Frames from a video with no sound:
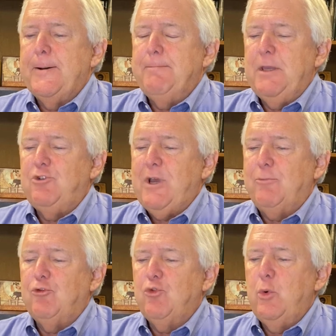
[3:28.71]
In
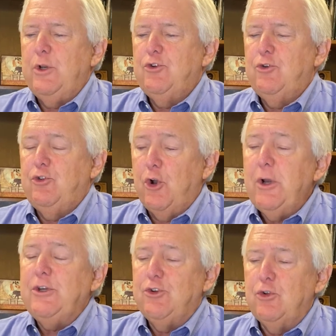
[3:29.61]
chapter
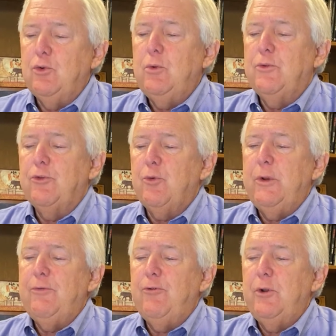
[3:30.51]
32, the
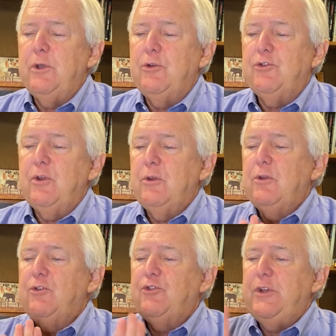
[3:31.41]
three friends
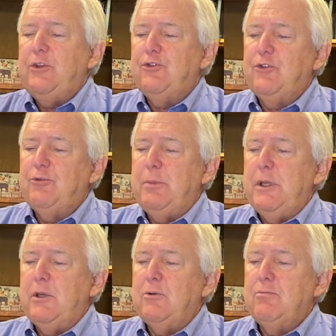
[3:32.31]
cease to
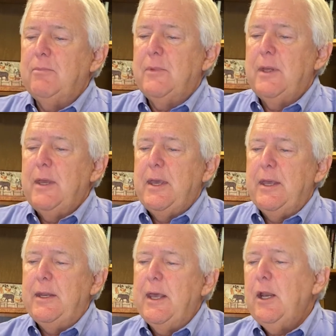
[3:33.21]
speak,
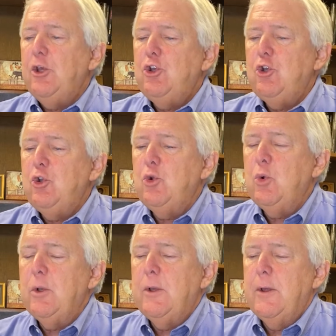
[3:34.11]
and Elihu
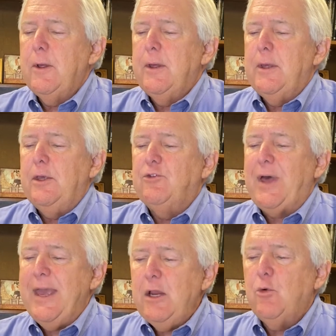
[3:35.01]
is
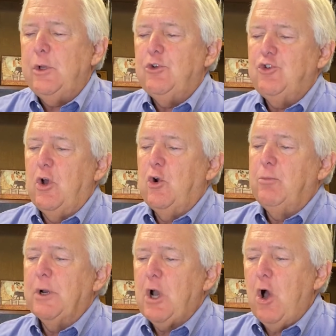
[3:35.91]
angry at Job
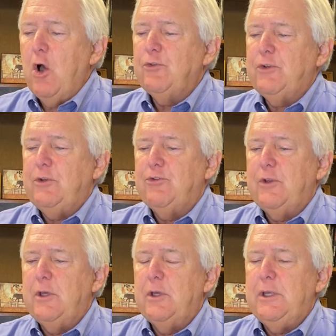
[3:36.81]
because he
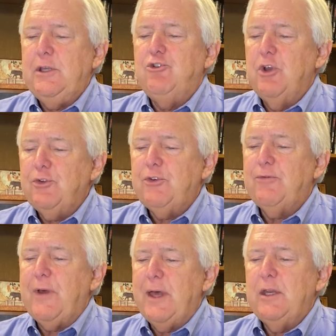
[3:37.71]
said he
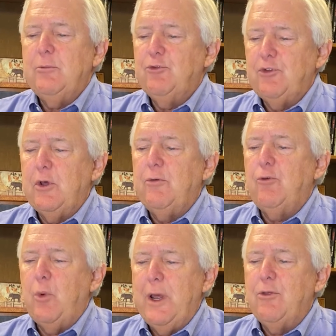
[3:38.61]
justified himself
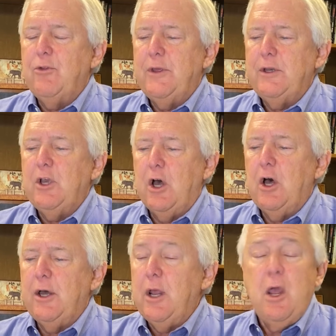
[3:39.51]
rather than
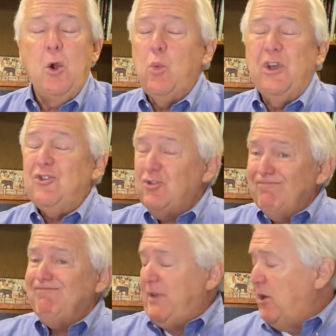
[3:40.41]
God, which
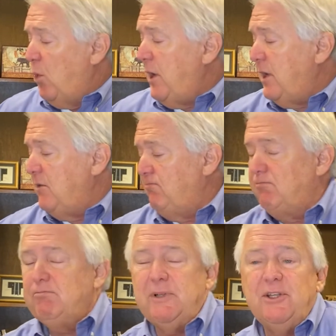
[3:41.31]
in a way
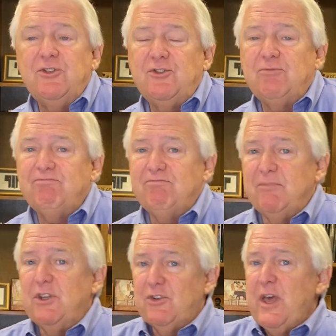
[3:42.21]
is
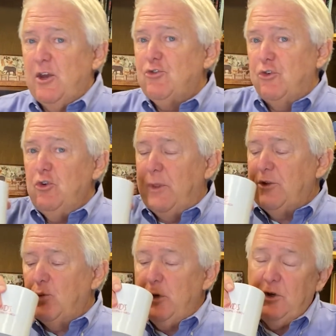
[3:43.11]
kind of true.
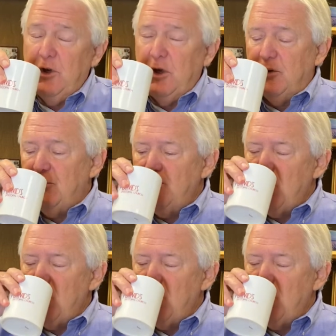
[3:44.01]
That's what he does.